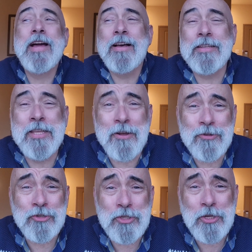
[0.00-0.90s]
because they're
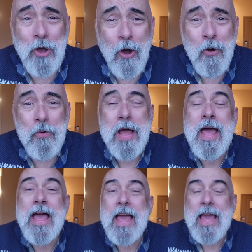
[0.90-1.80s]
so
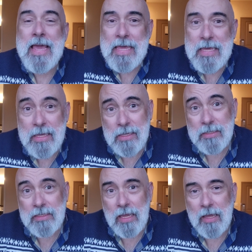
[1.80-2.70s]

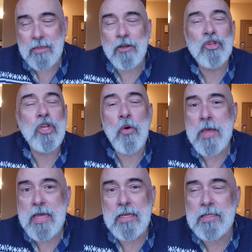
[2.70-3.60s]
easy. They're so
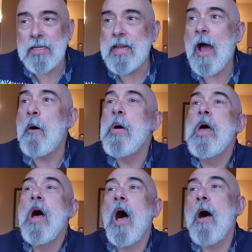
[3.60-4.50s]
easy now.
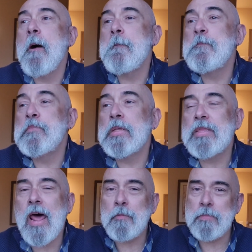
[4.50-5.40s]
Um,
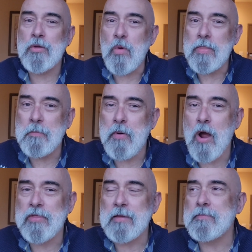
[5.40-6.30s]
but that'll be the one, the
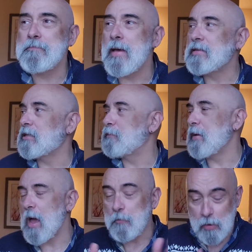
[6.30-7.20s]
part that messes
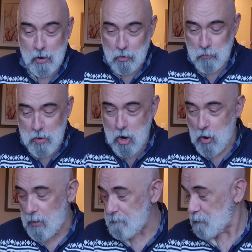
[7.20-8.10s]
me up when I go to
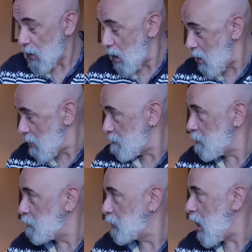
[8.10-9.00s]
recurrent
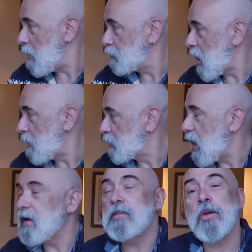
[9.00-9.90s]
um, blah, blah,
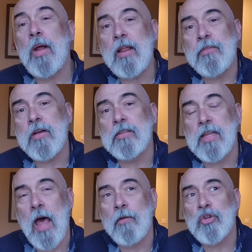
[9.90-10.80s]
blah. Is there anything
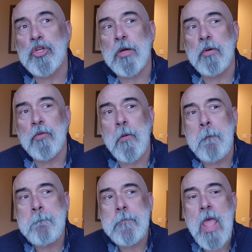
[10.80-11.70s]
else I have to share with you?